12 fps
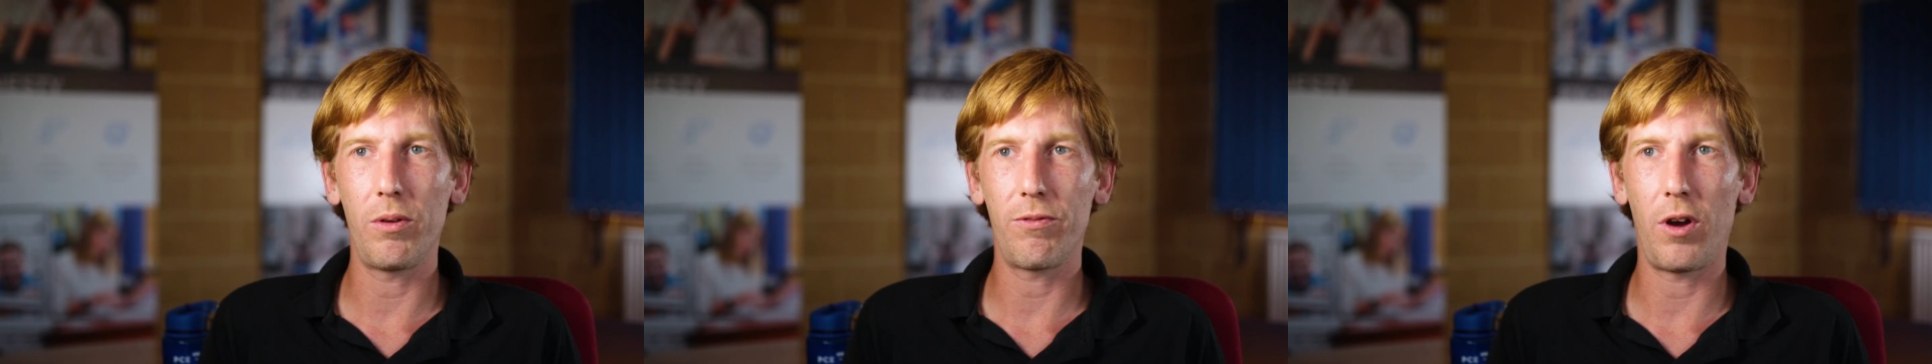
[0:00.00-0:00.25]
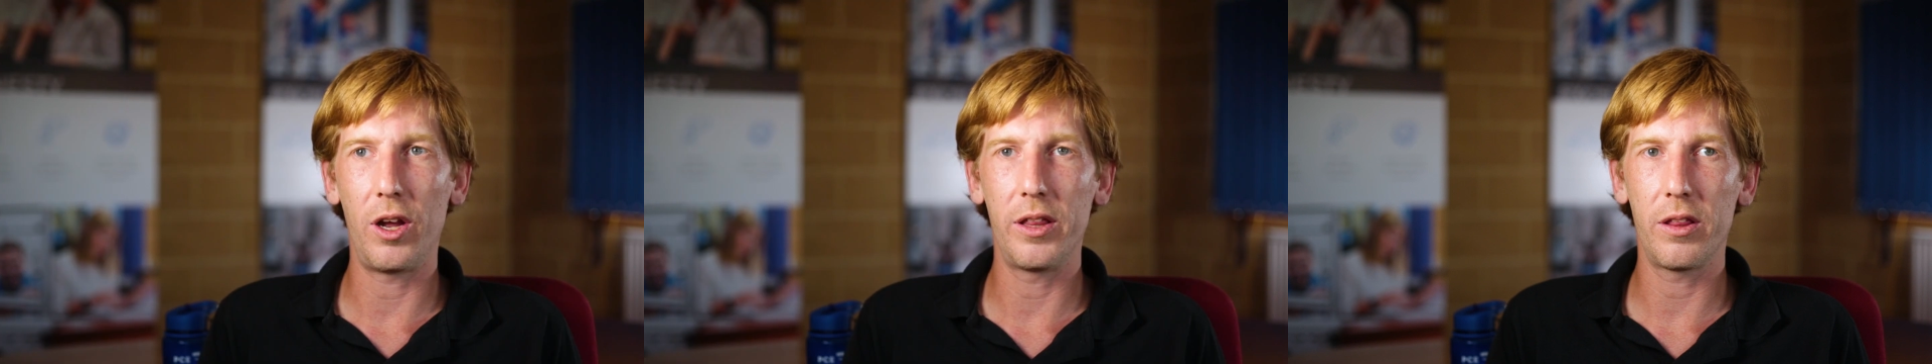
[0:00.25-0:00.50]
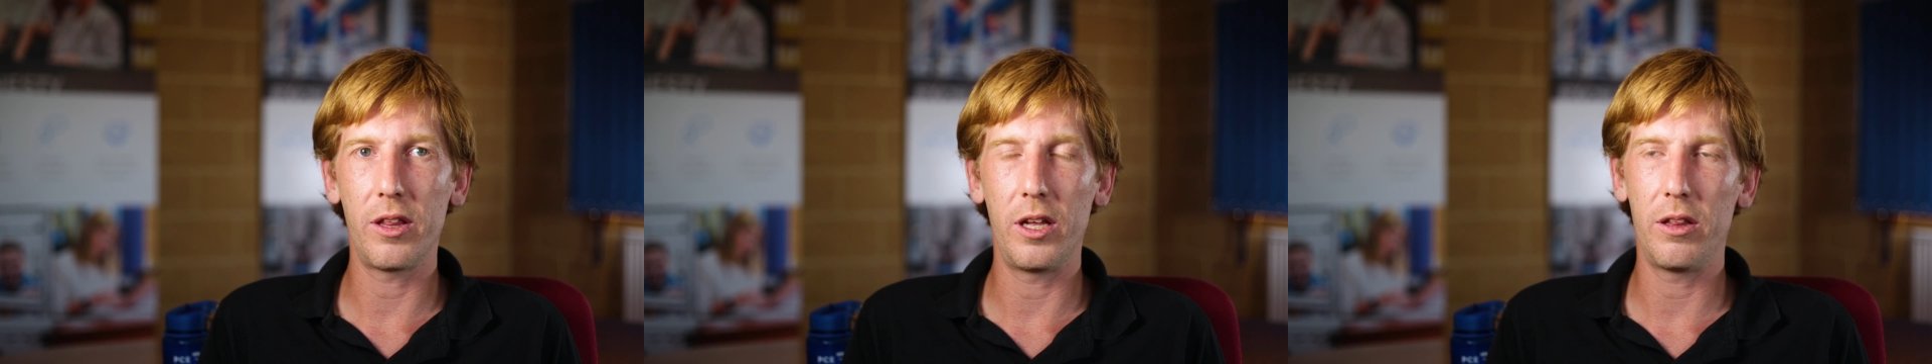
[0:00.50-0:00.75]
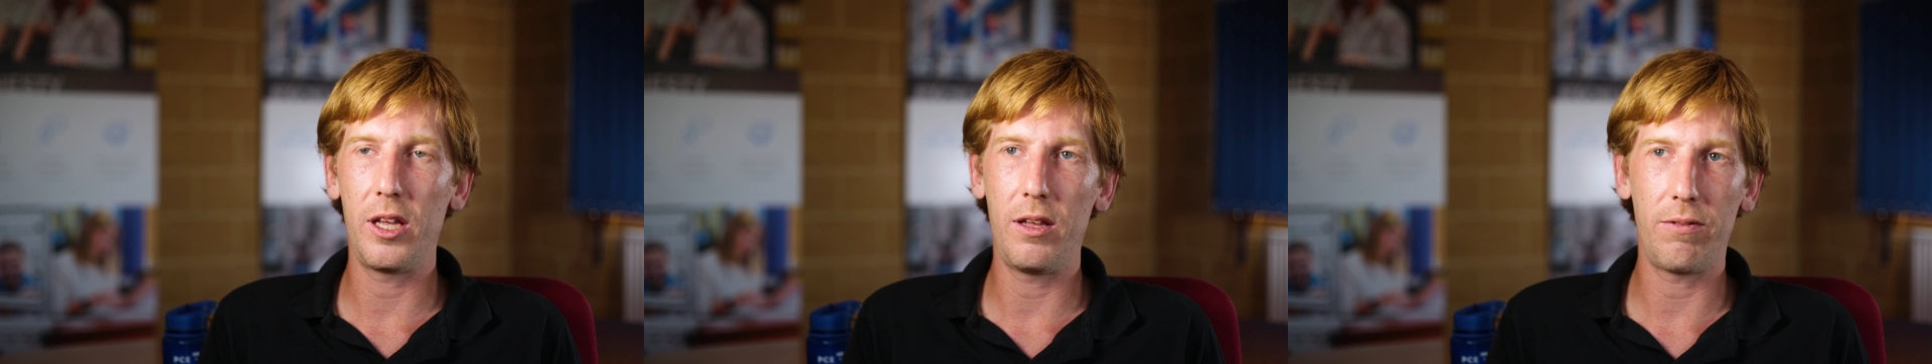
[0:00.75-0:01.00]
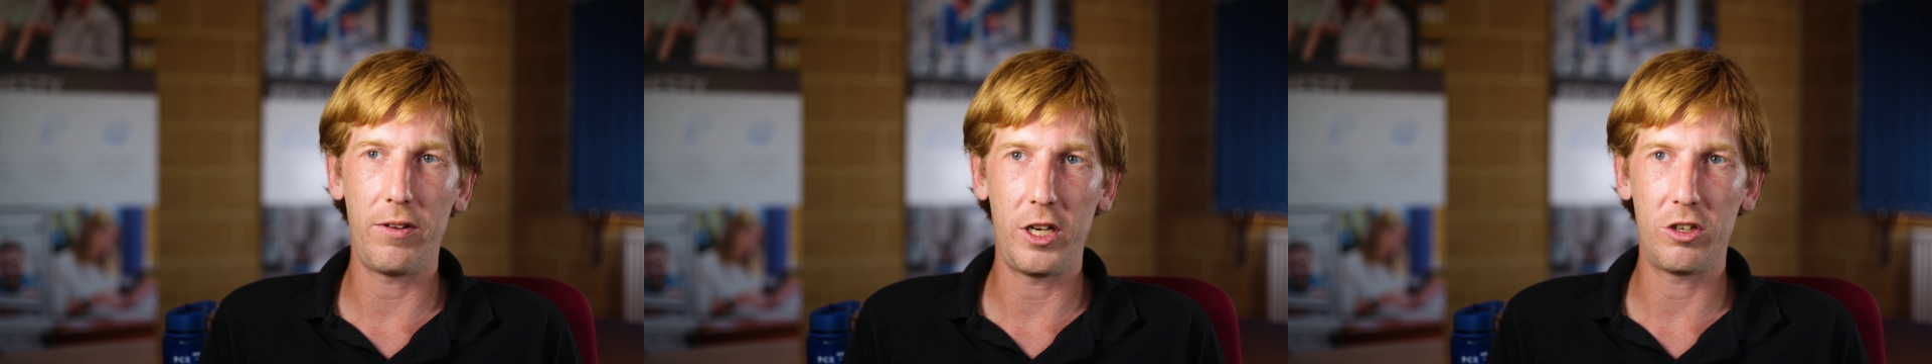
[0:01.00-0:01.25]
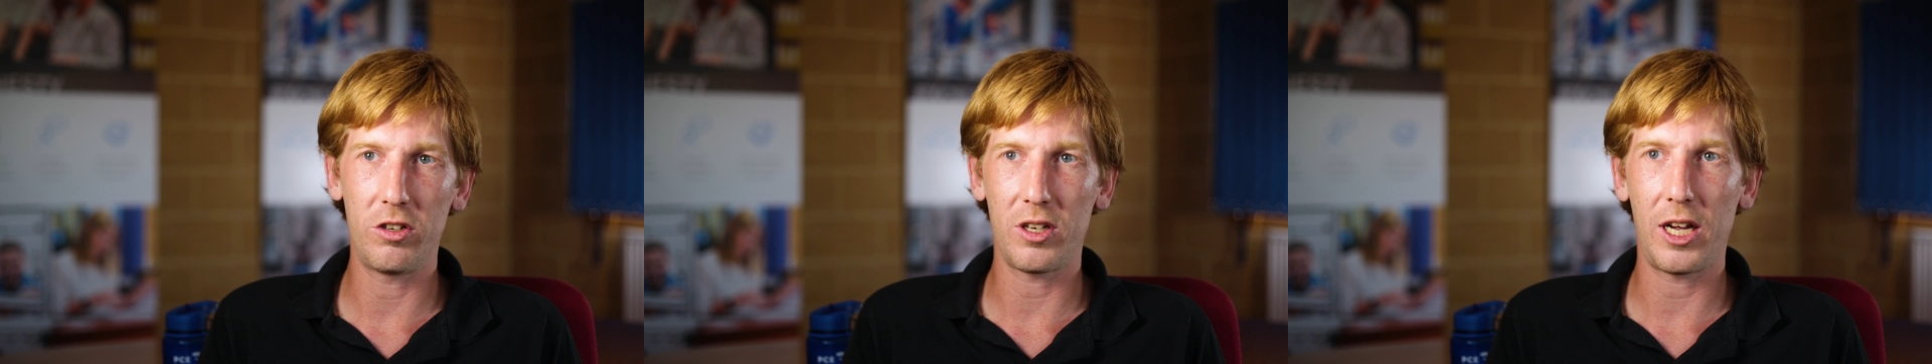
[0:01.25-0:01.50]
we find that the
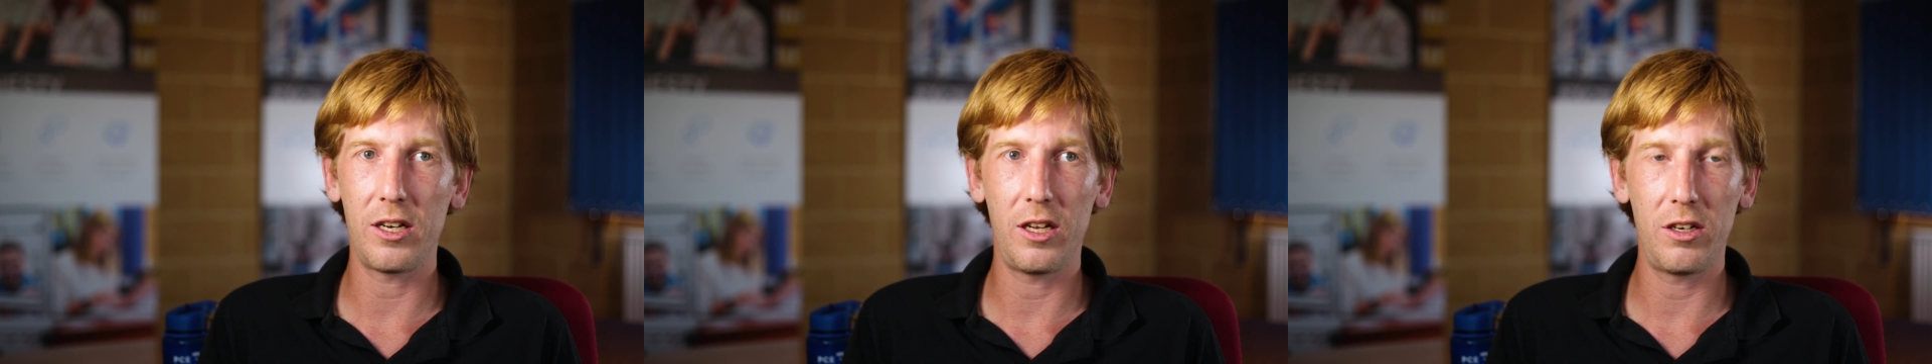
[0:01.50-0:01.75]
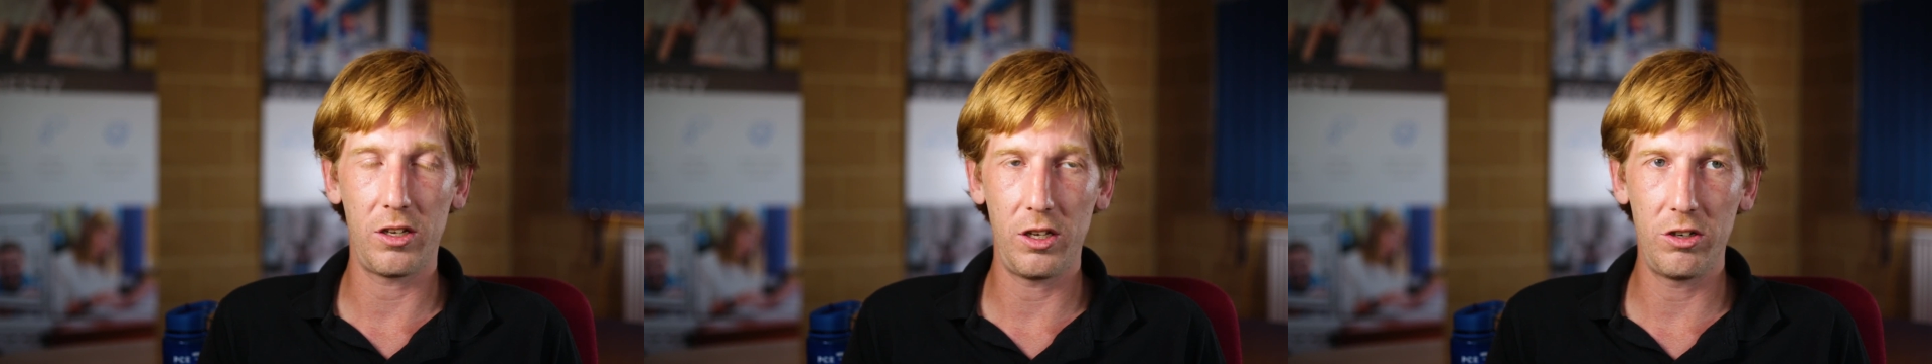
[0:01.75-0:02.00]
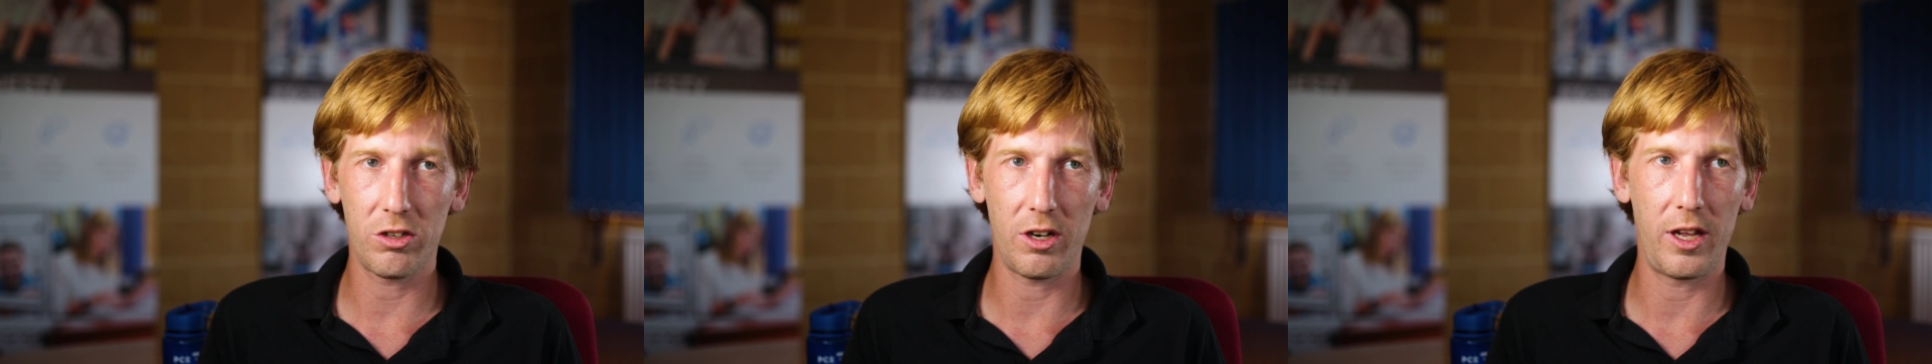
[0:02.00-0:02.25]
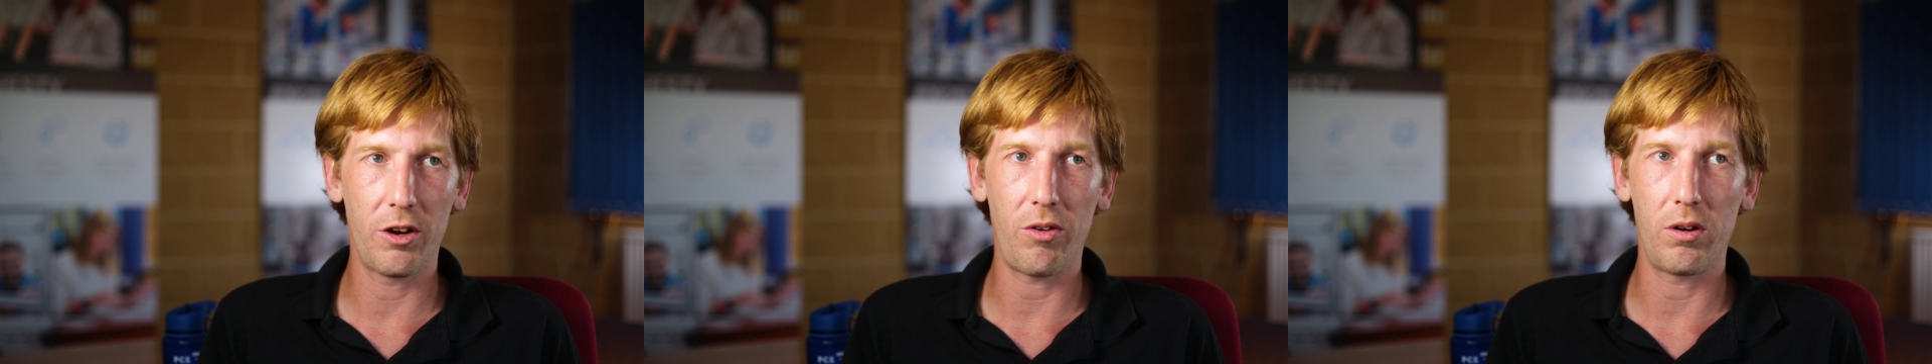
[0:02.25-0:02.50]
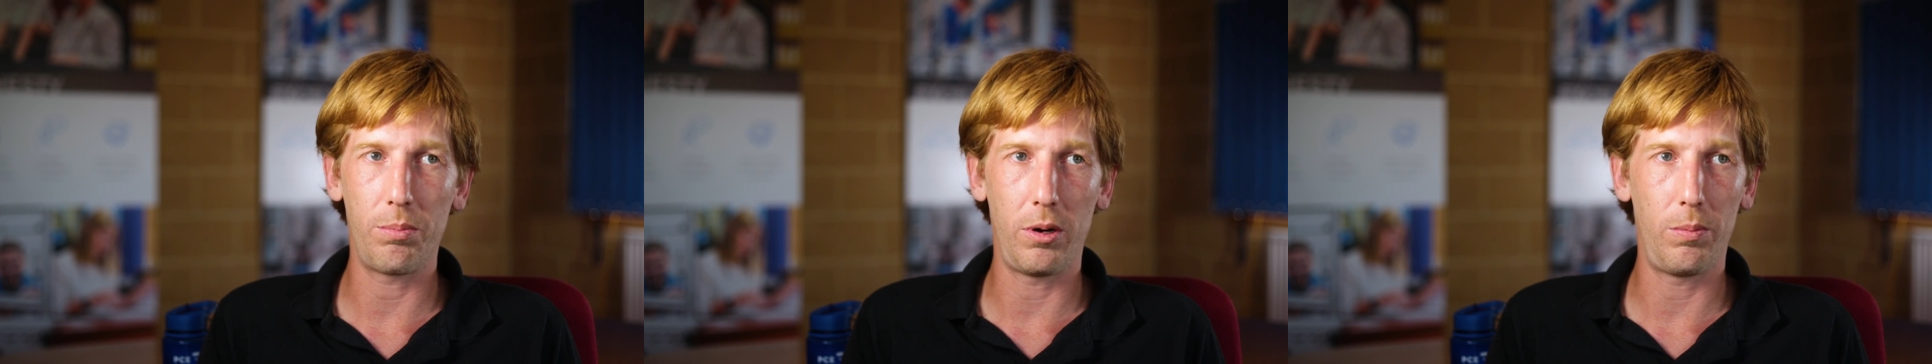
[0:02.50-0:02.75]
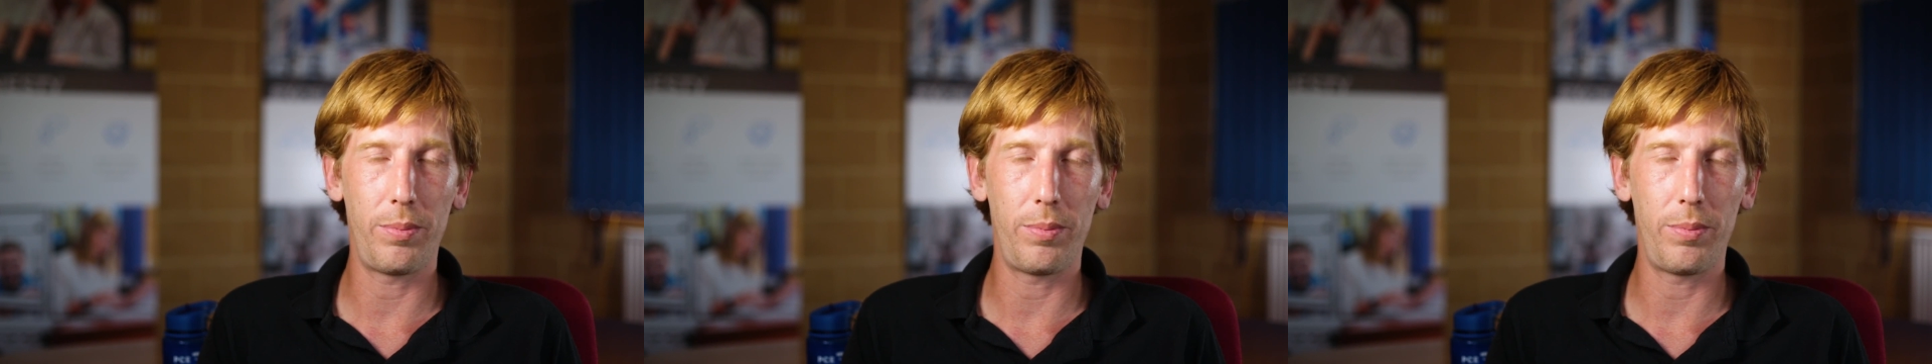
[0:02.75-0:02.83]
features added are usually incredibly